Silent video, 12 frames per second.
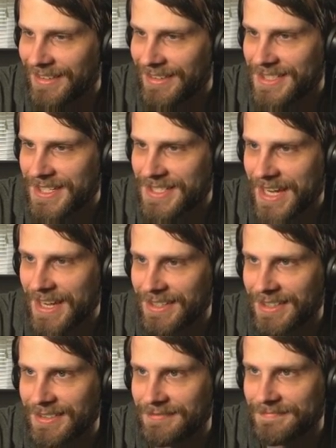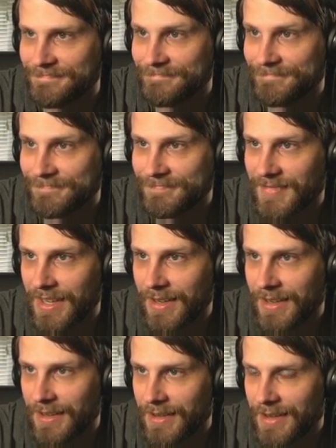Let's attack in.
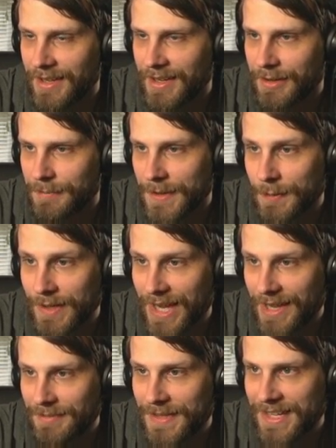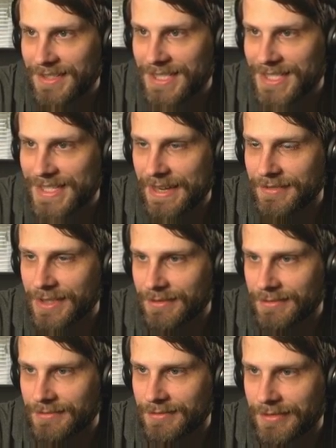I mean, we got him down to 7,